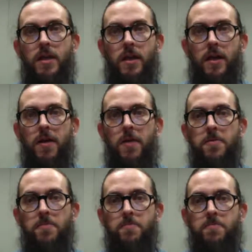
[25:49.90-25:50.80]

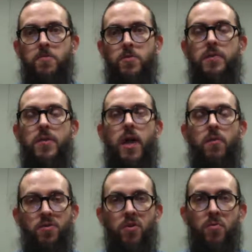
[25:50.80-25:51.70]
So anyway, I
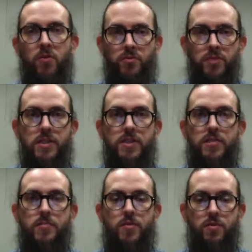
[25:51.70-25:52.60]
won't go more into
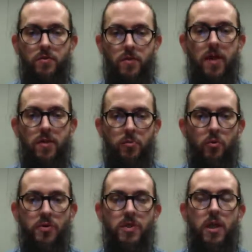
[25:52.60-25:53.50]
details, but you get the
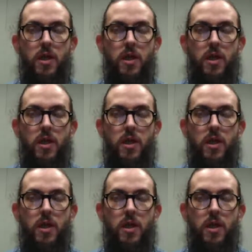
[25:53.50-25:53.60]
point.